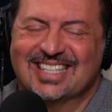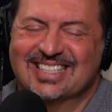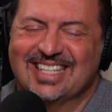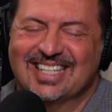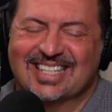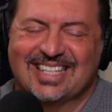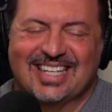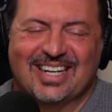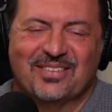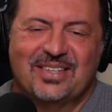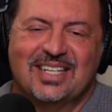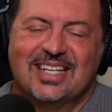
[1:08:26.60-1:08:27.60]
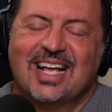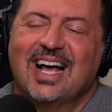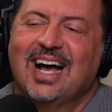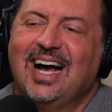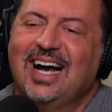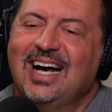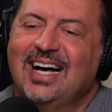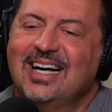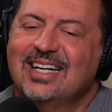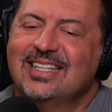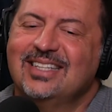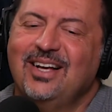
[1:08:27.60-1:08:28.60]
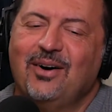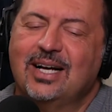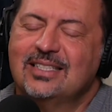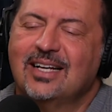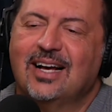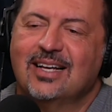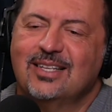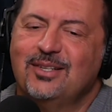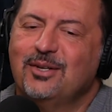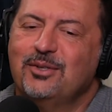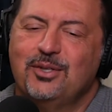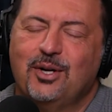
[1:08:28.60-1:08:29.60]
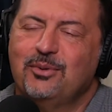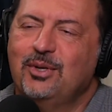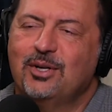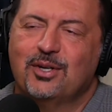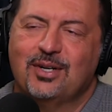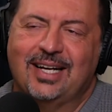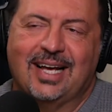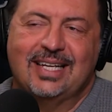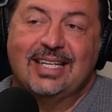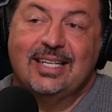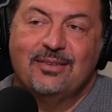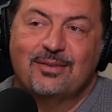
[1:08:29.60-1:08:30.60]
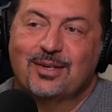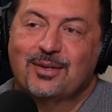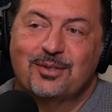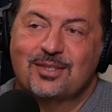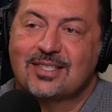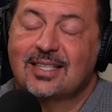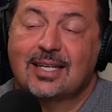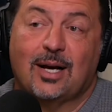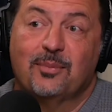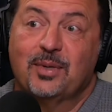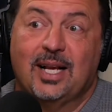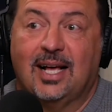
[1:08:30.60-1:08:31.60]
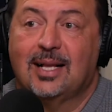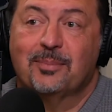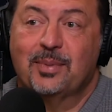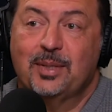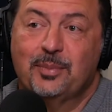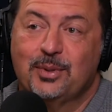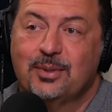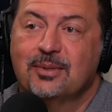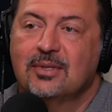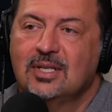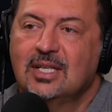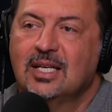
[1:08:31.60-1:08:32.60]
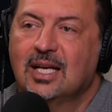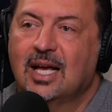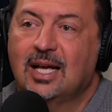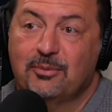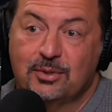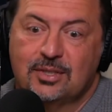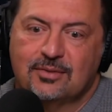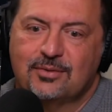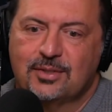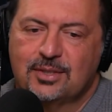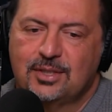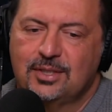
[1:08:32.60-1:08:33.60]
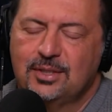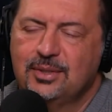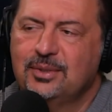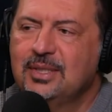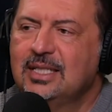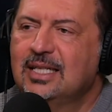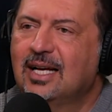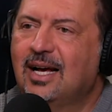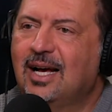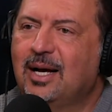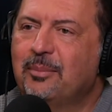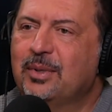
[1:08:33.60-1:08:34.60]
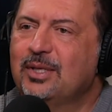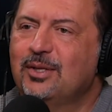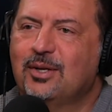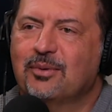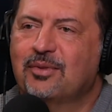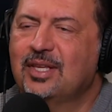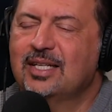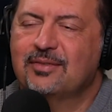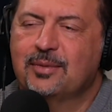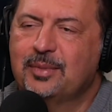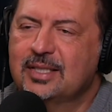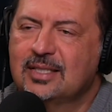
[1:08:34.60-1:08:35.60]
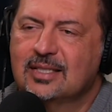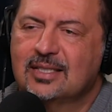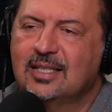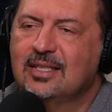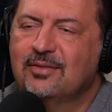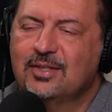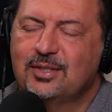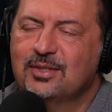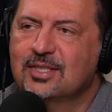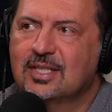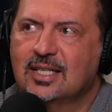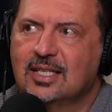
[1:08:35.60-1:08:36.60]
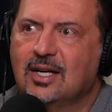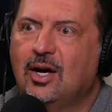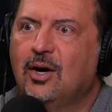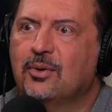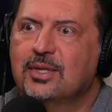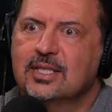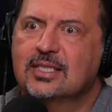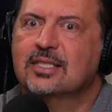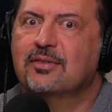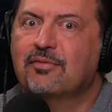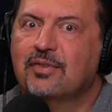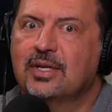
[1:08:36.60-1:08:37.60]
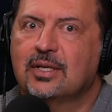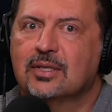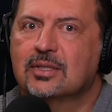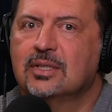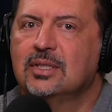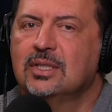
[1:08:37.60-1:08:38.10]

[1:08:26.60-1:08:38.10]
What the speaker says: That's not going to happen. No, you don't know. You're naive. You just think I'm going to help people. Yeah, and which of course you do, but you don't think of the business end of it. You just think, oh, this is a field.